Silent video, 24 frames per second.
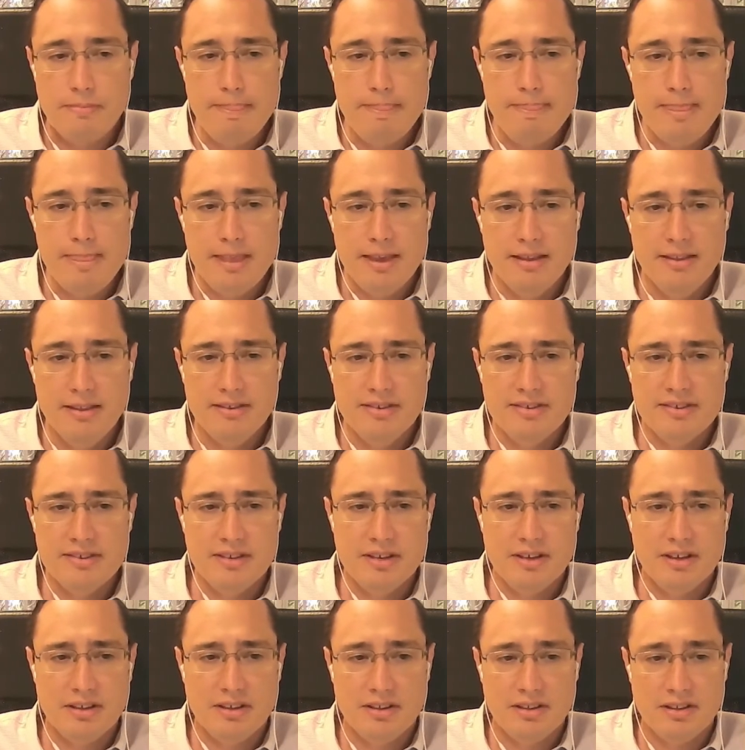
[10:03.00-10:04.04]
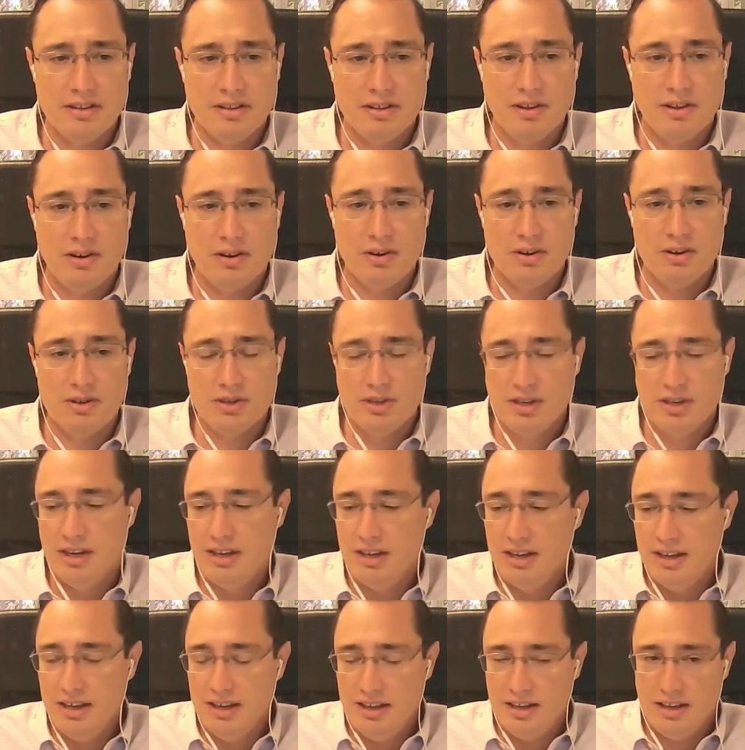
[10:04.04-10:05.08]
This is a large
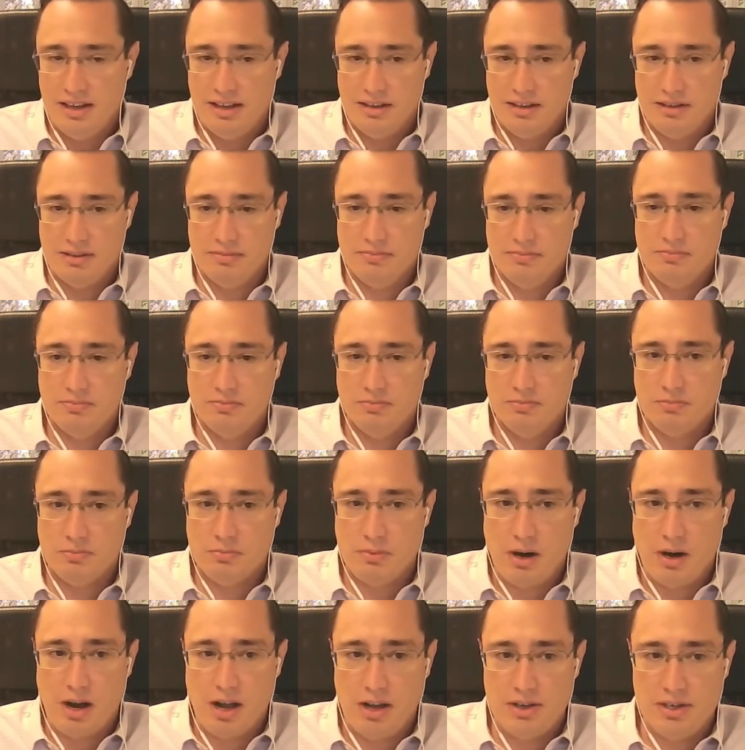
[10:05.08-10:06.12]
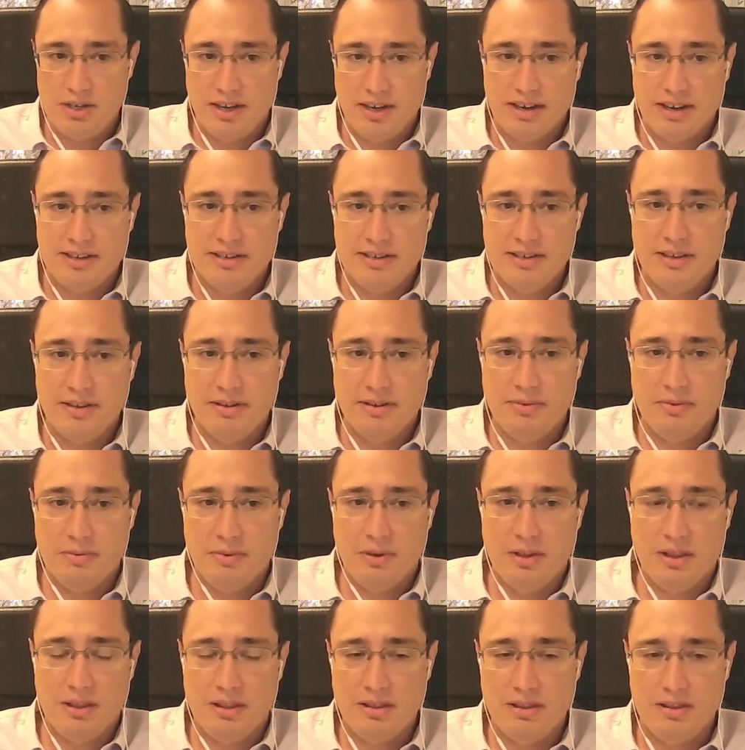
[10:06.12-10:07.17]
project
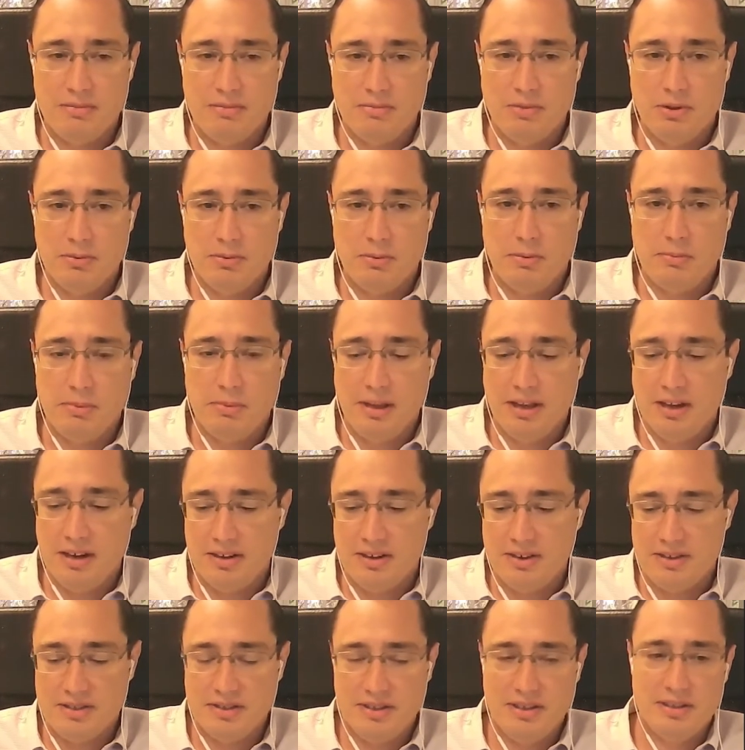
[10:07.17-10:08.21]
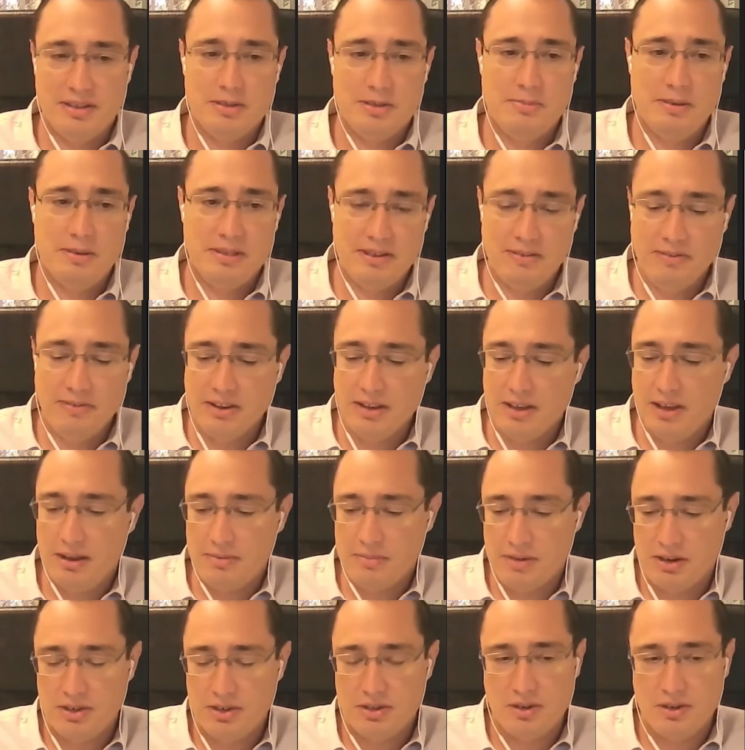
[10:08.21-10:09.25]
with multiple players, and specifically I'm
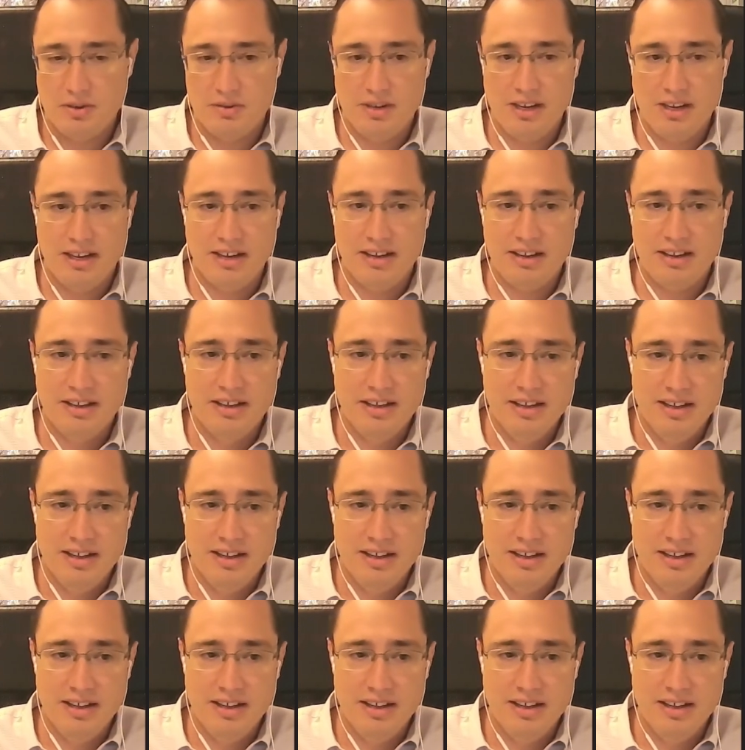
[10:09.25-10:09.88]
going to show data